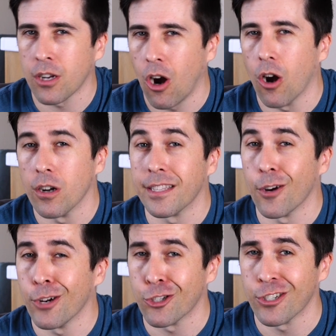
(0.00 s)
cards
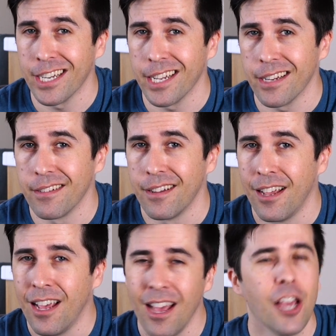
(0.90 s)
they're interested in?
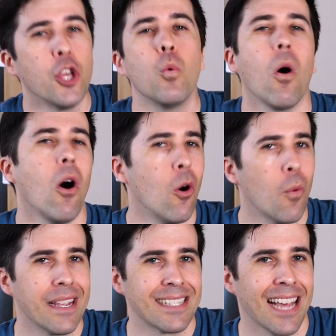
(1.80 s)
You
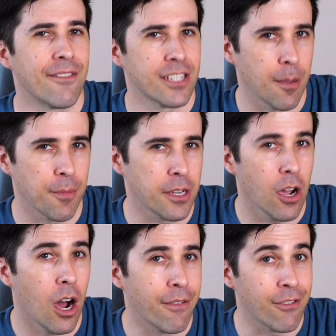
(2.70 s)
always have something to
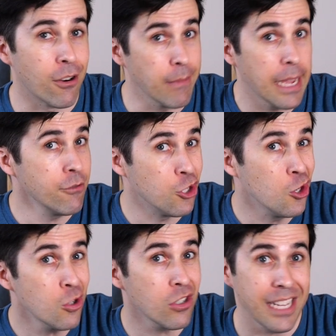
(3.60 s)
offer and
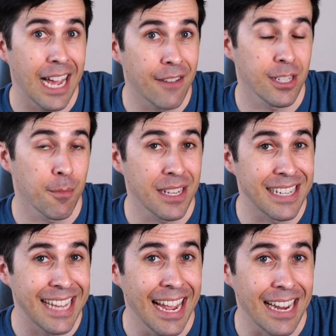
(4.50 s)
usually have something
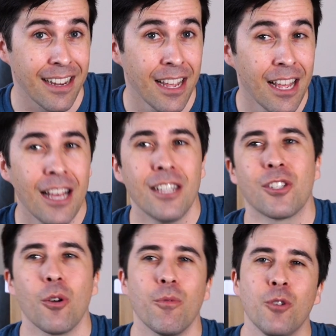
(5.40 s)
to gain,
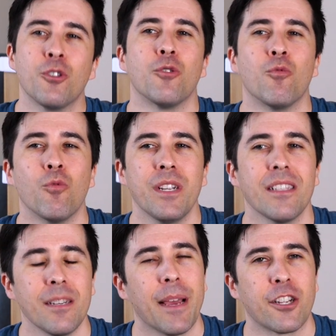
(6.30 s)
so you should
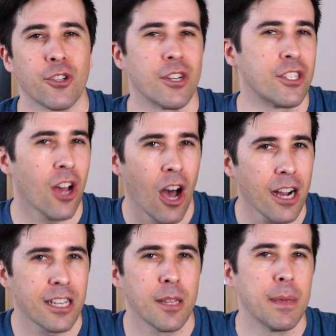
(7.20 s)
really make sure to
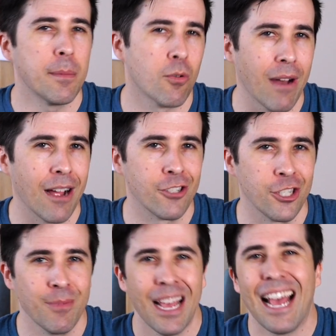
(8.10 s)
talk to the people around
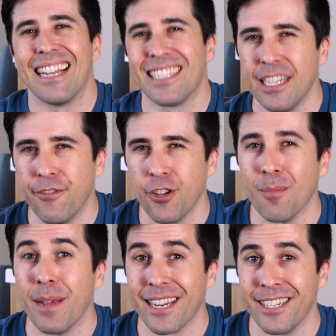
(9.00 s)
you and see if you
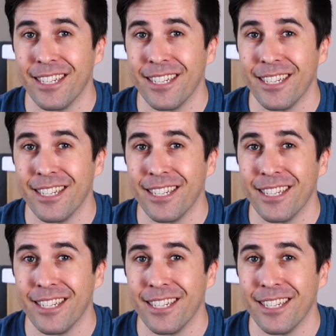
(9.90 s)
can make a